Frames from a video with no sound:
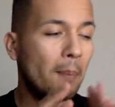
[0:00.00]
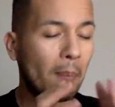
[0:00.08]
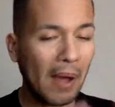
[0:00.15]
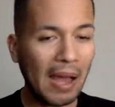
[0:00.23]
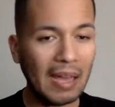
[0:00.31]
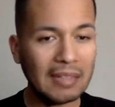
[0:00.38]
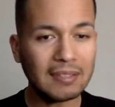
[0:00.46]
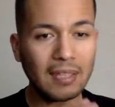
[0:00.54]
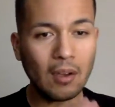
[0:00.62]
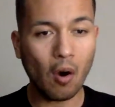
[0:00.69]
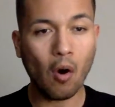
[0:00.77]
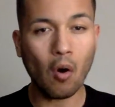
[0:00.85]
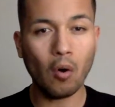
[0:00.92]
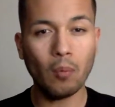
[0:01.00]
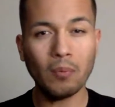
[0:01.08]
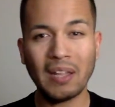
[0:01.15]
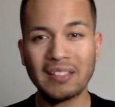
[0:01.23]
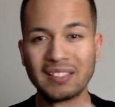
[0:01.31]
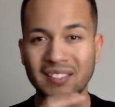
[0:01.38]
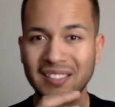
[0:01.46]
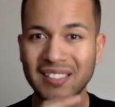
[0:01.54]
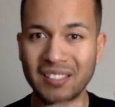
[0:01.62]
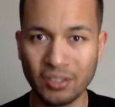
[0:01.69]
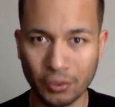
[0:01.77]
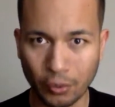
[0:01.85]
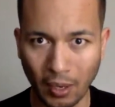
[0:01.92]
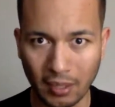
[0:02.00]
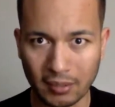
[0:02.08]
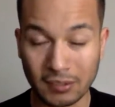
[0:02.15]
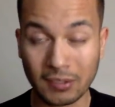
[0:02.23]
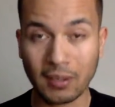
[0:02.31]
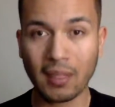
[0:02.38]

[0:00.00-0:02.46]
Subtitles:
buys a home that's distressed,